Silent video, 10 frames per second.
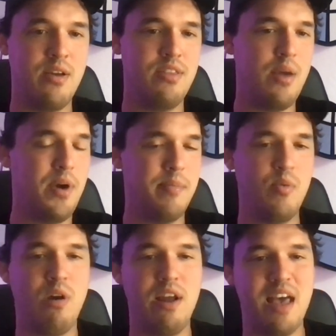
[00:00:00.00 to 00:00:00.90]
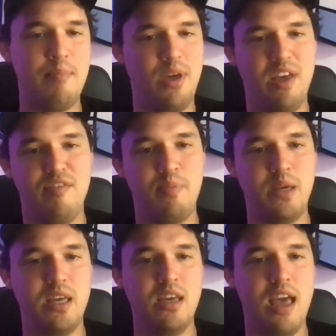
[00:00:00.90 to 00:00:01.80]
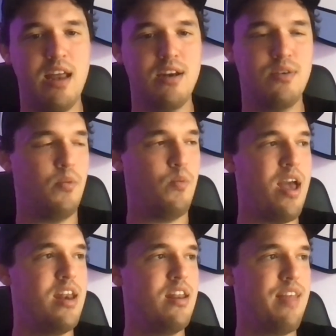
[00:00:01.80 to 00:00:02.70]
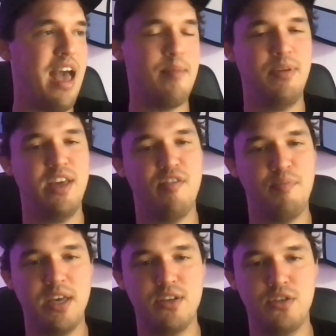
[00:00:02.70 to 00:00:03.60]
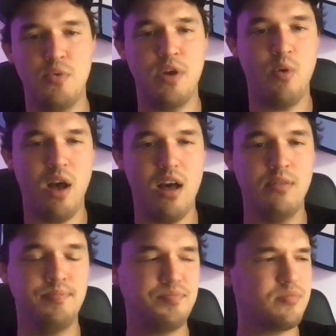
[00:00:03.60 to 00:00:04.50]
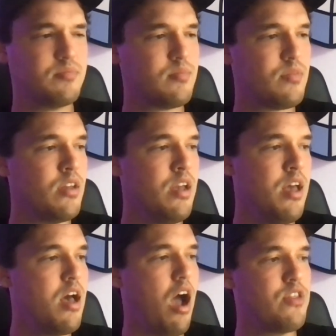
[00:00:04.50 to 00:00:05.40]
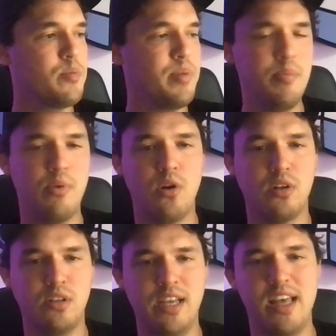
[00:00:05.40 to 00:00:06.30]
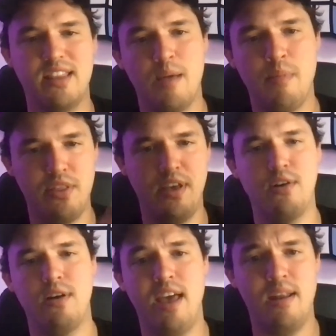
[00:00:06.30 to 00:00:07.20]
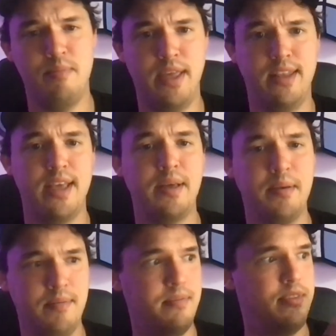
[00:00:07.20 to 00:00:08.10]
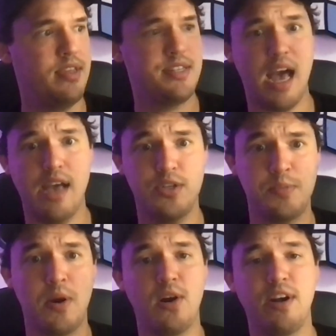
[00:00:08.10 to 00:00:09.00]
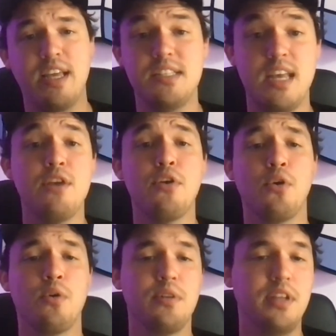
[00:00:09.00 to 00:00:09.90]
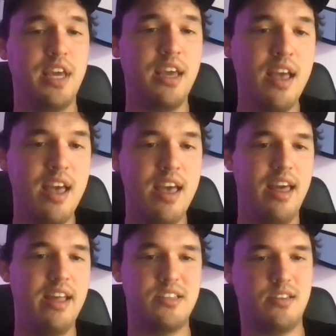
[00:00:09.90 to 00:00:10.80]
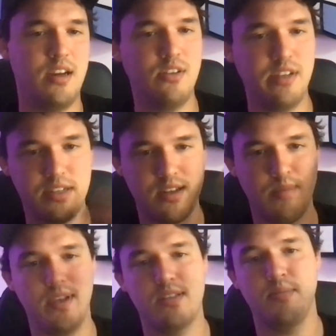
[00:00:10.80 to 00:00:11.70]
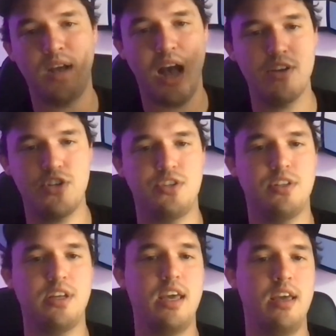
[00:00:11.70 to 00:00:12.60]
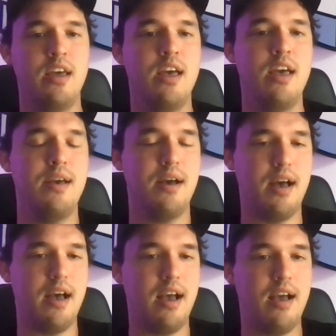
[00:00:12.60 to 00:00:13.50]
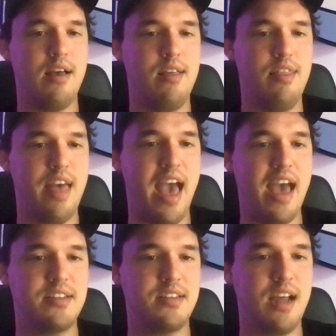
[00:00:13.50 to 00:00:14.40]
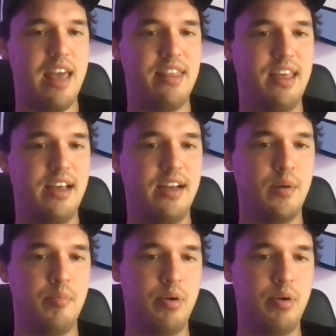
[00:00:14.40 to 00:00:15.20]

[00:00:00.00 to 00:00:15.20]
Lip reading: They want to be wearing that PFP, and when that PFP is doing well, other people are looking at them on the internet and being like, this guy's smart. He's in early. It's signaling something subconsciously that I think